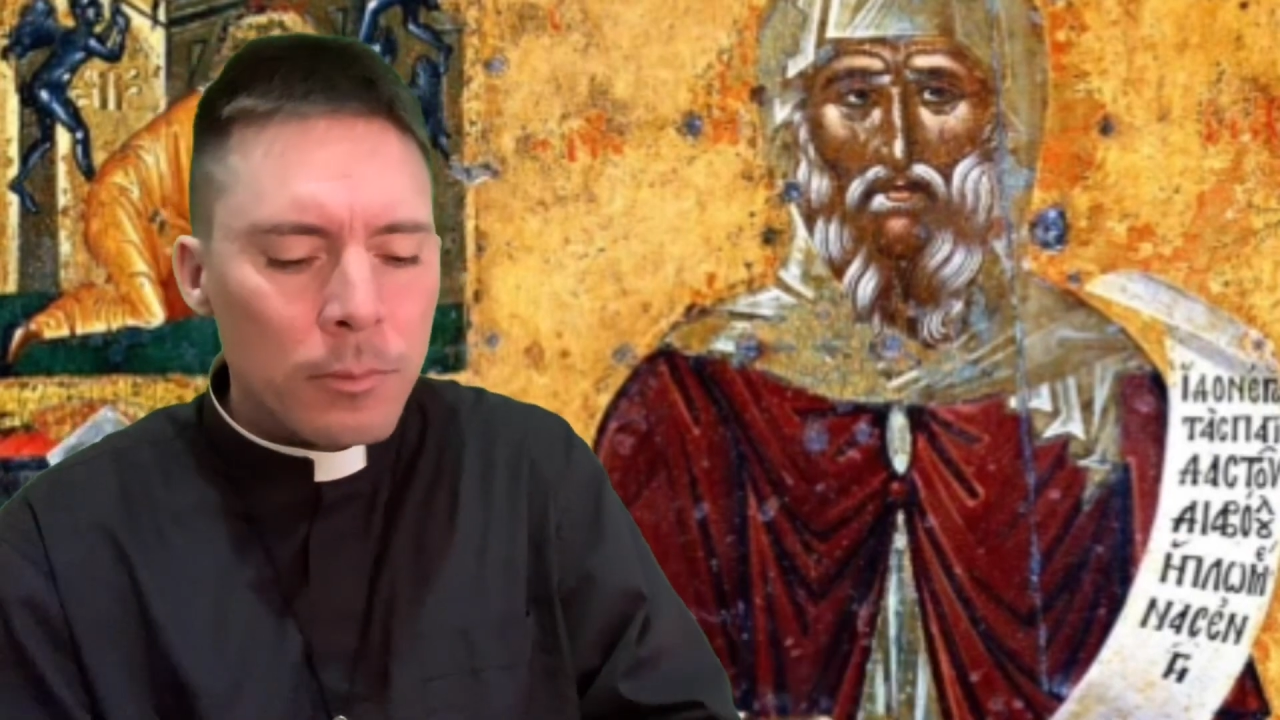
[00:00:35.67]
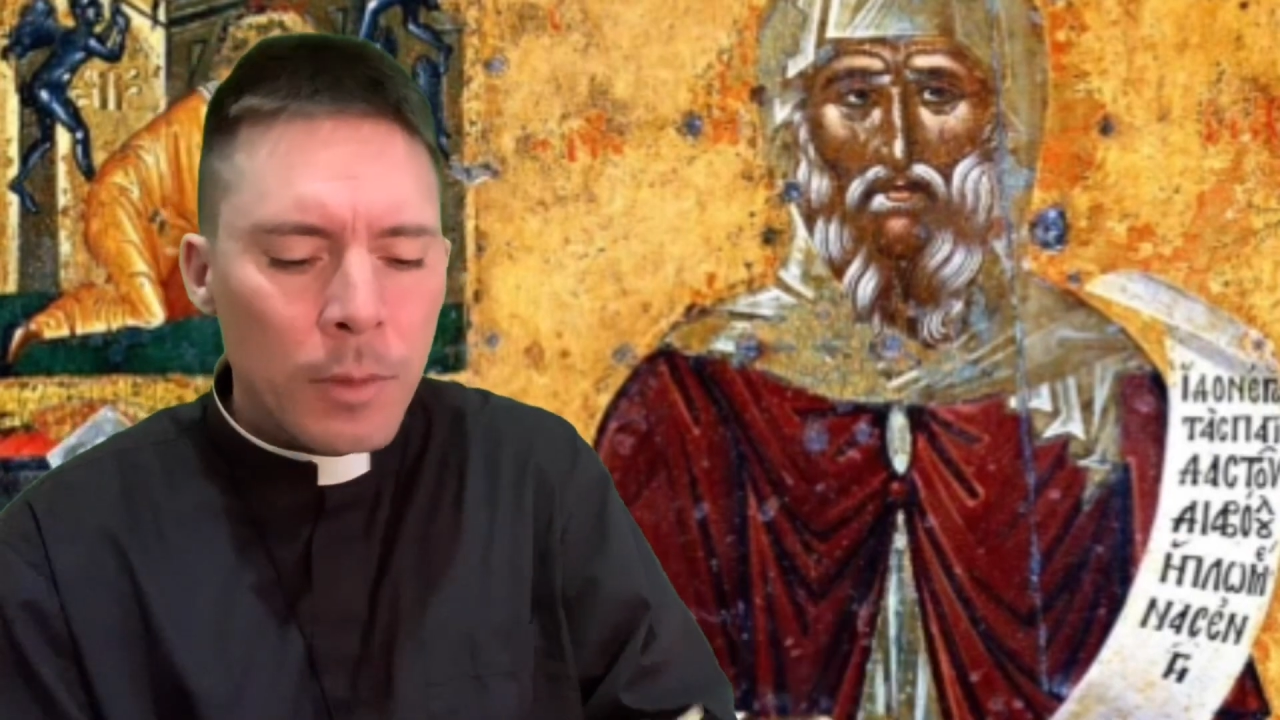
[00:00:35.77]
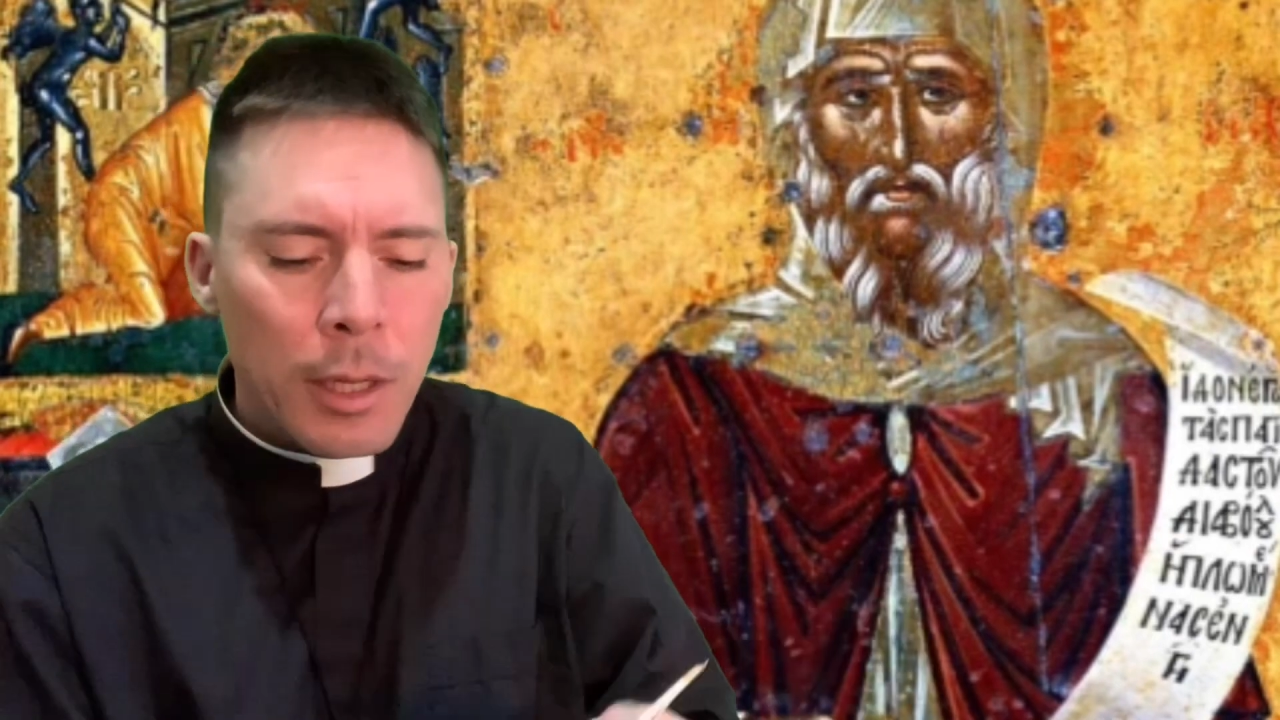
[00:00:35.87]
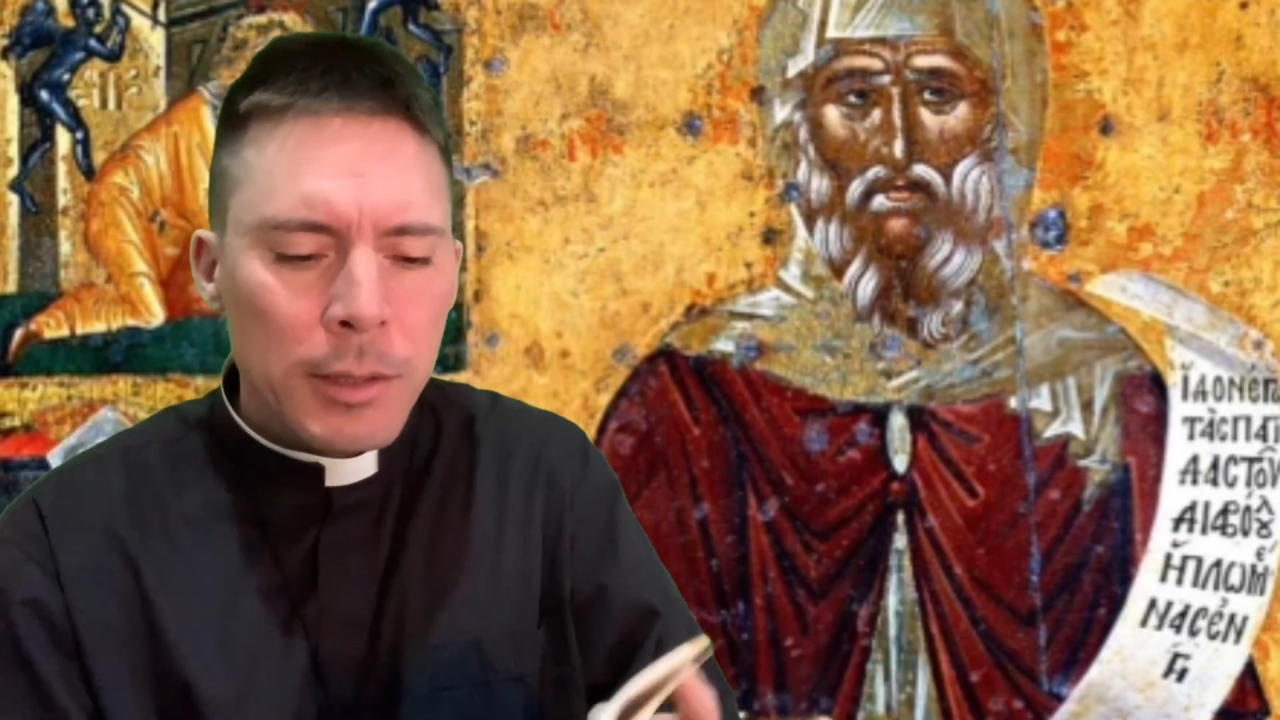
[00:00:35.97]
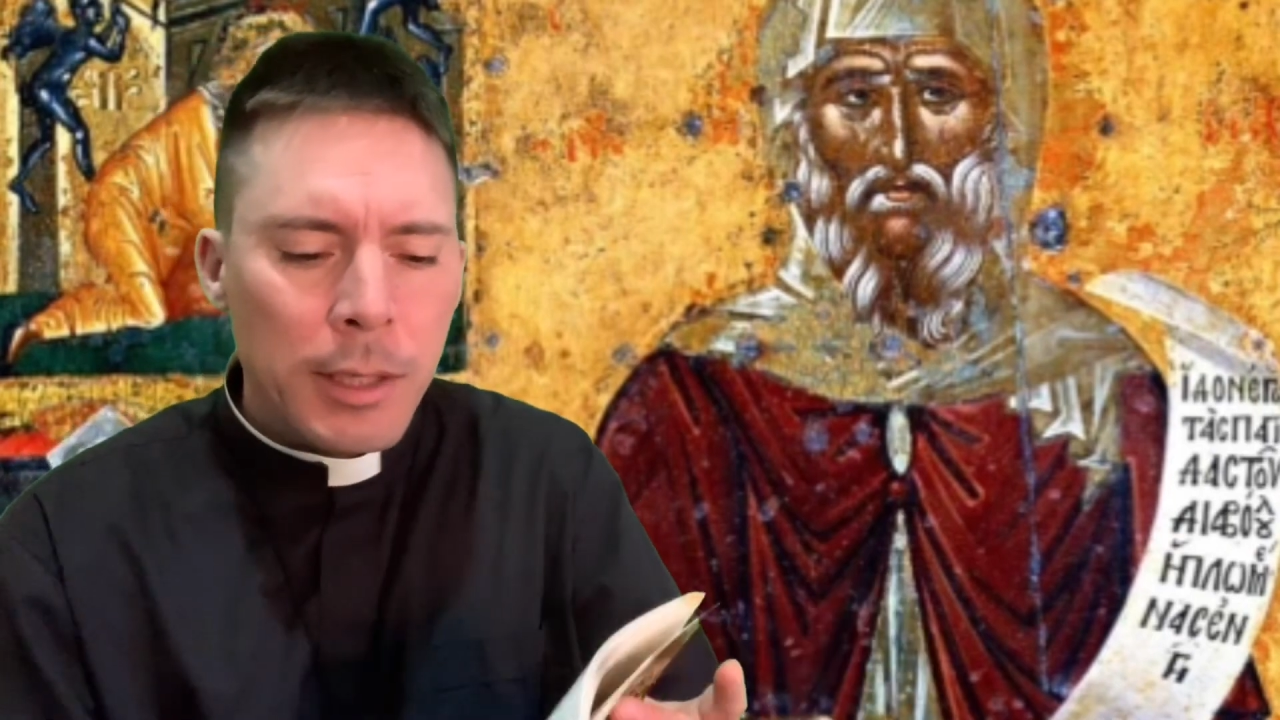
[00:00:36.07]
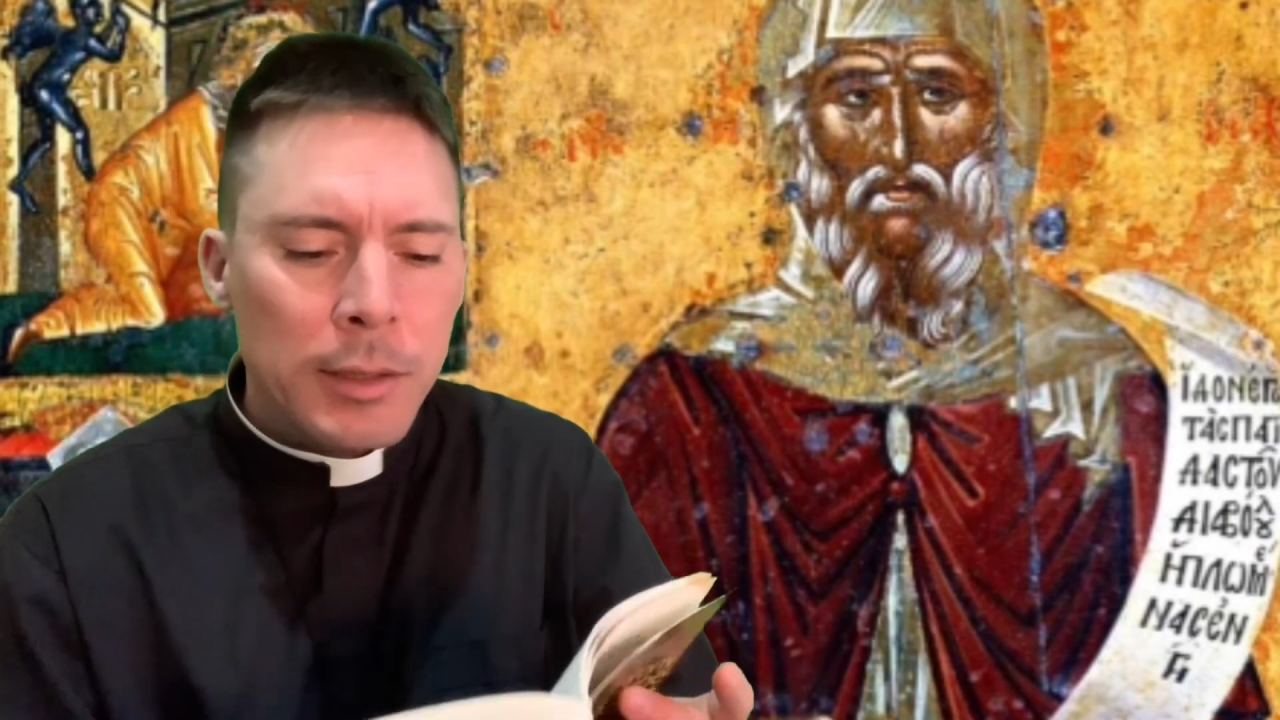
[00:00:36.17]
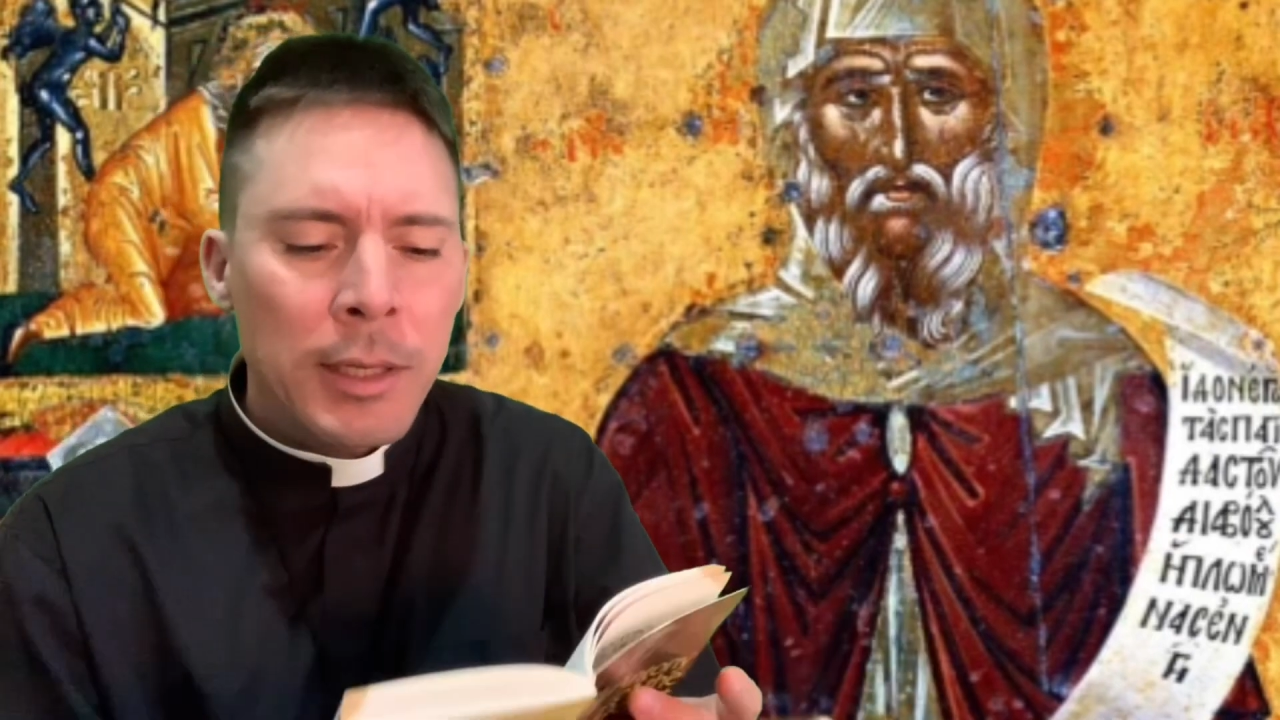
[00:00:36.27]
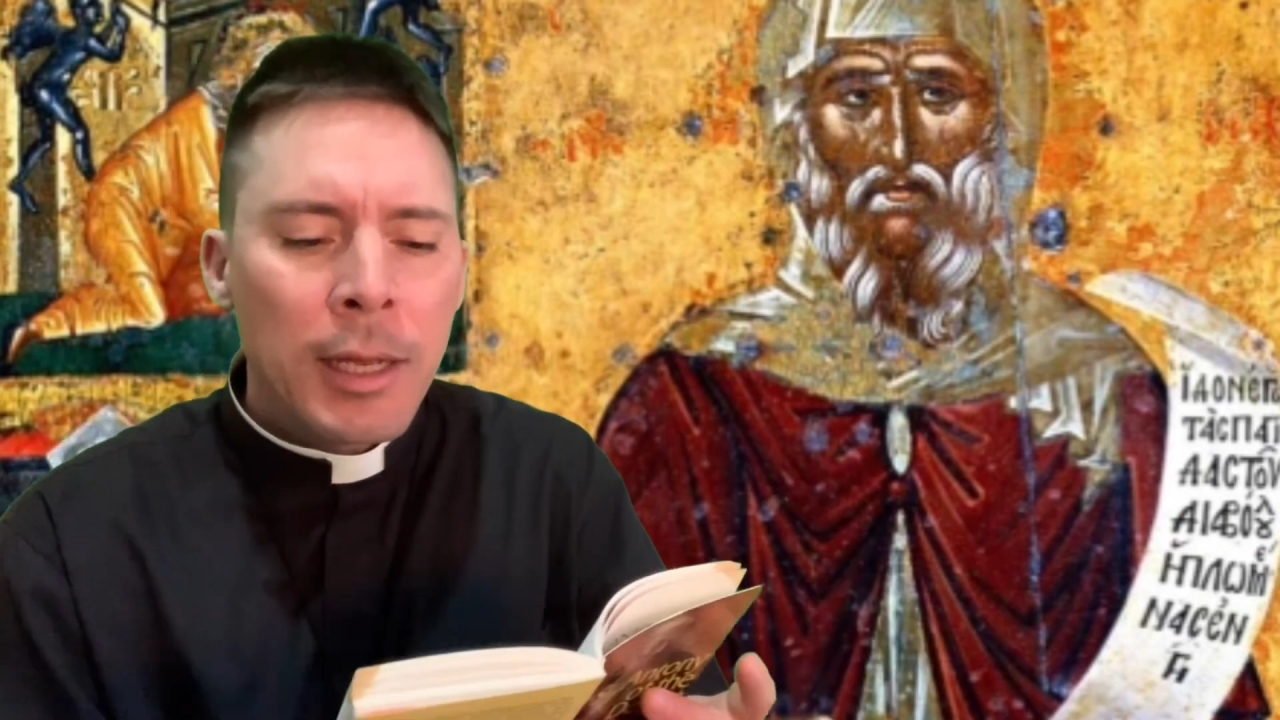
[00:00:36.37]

he says,